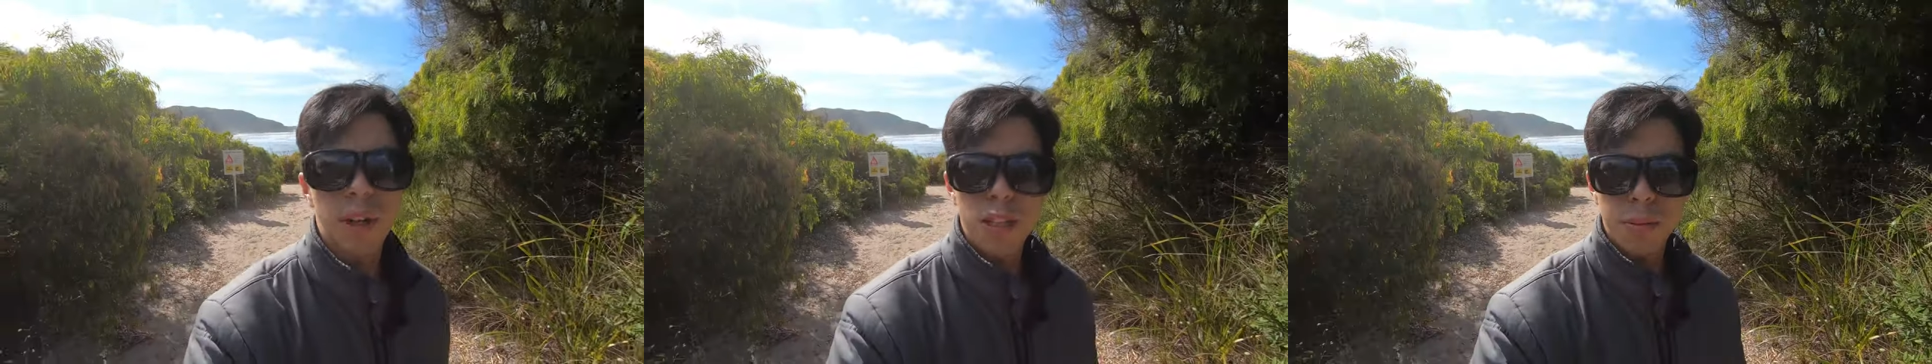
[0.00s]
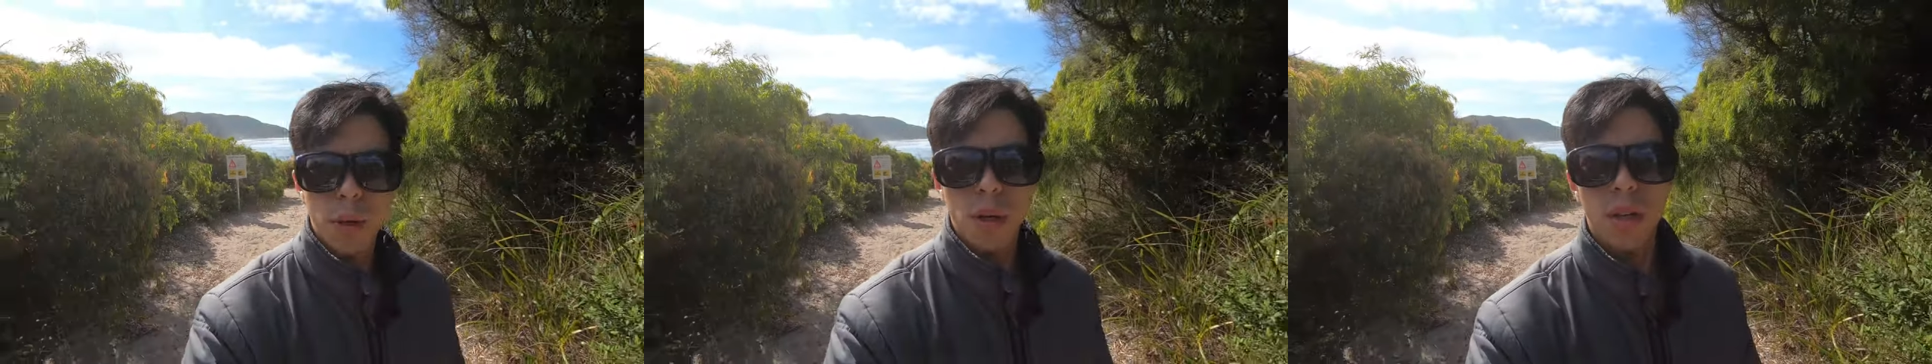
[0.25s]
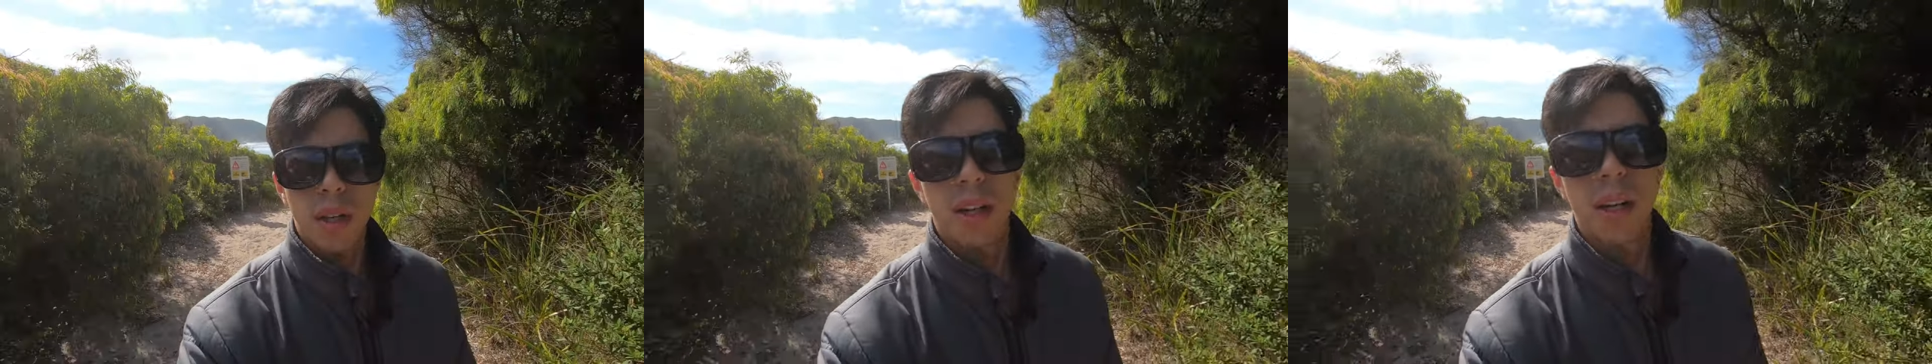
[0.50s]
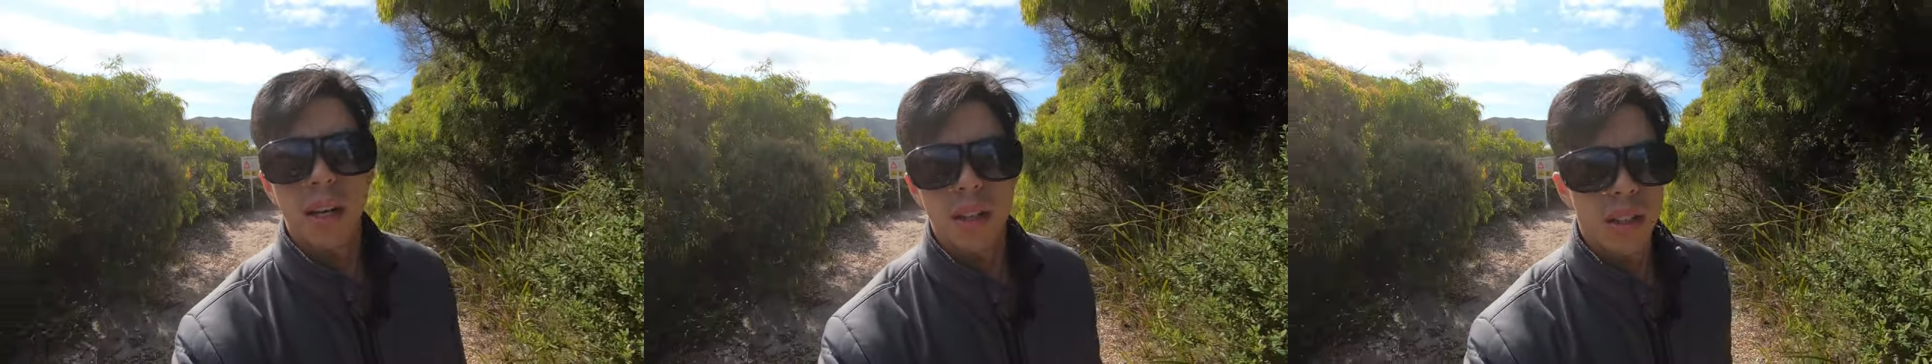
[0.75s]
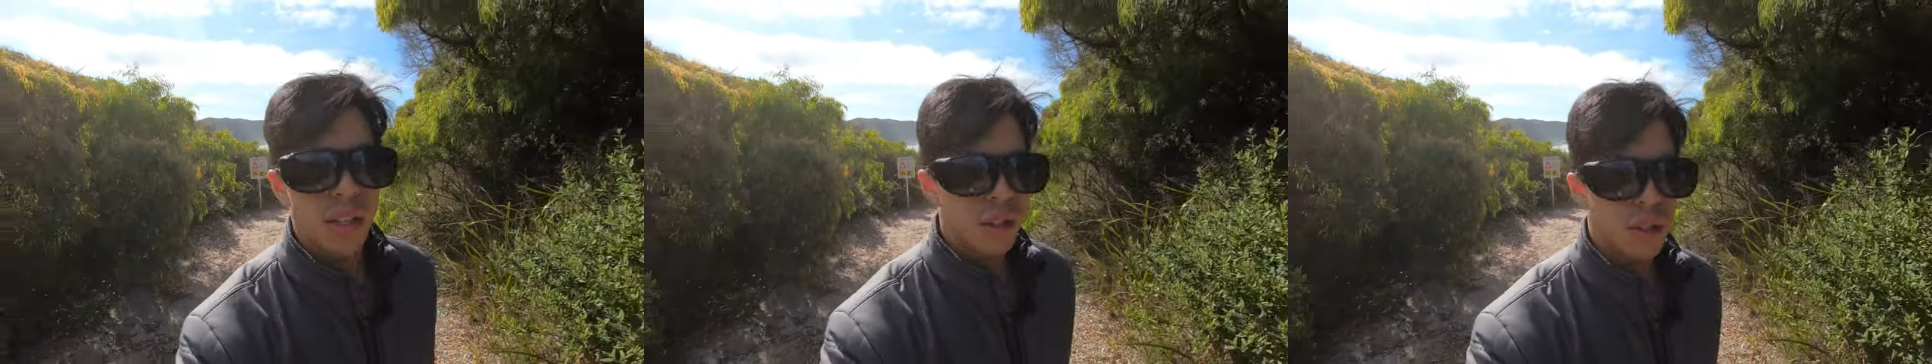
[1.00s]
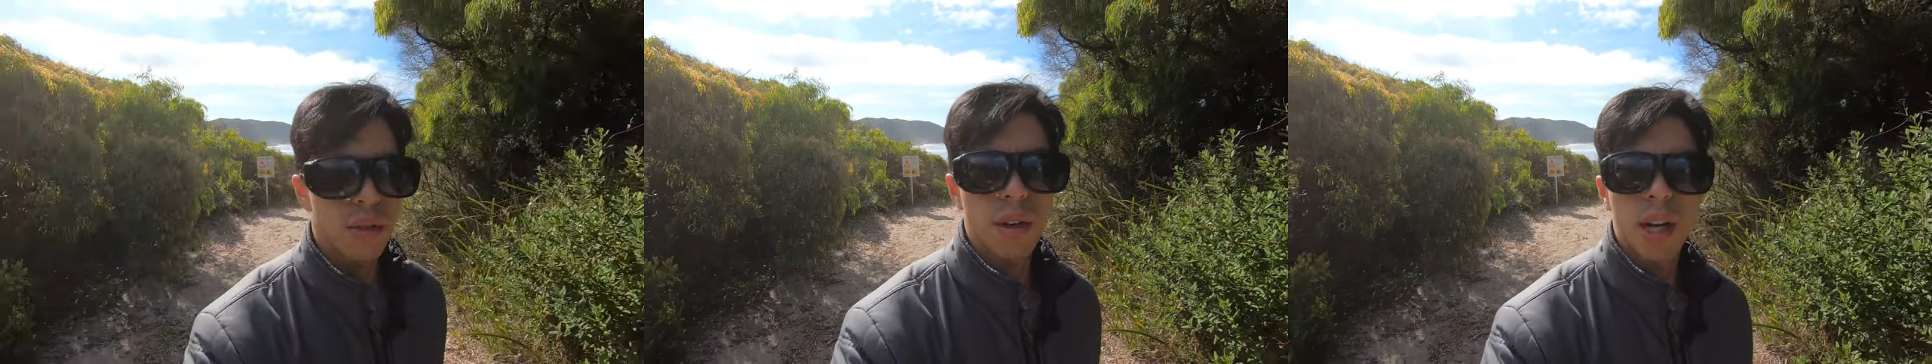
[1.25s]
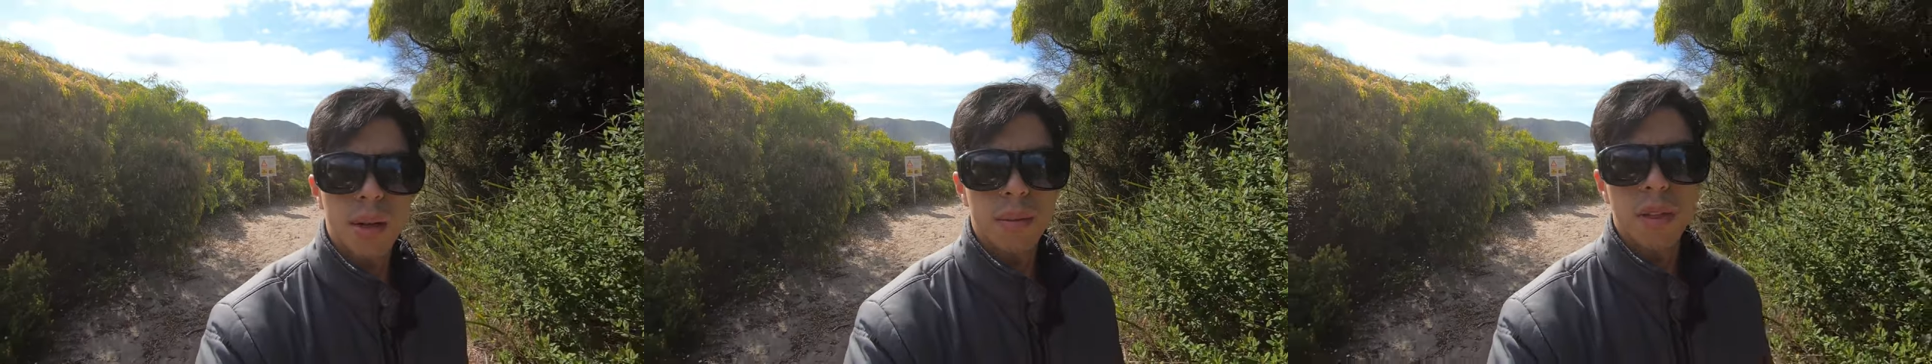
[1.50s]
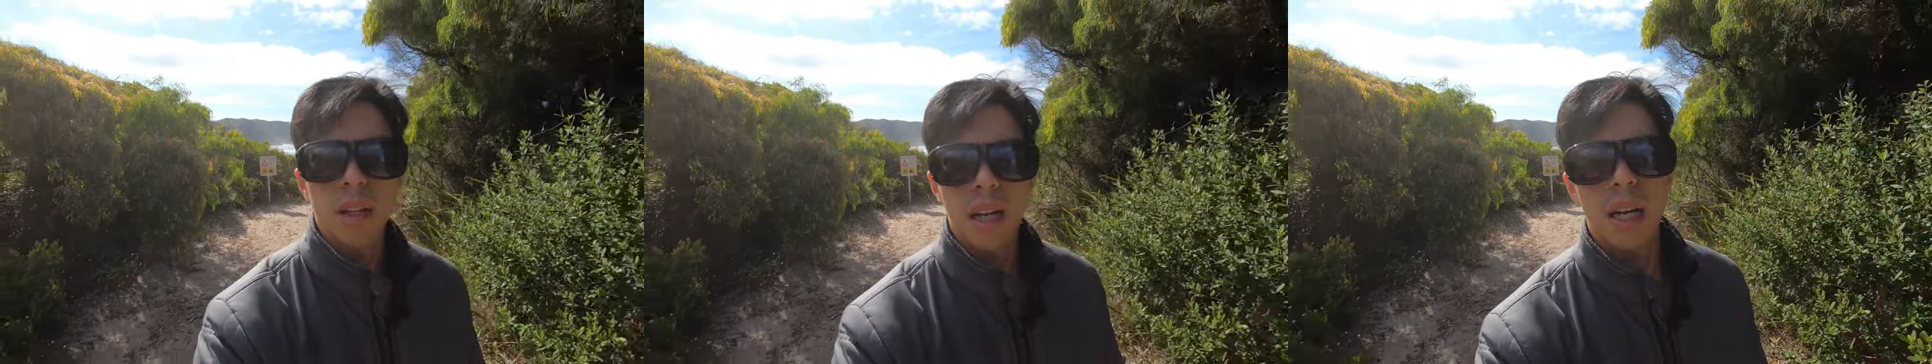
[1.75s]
Facebook and Instagram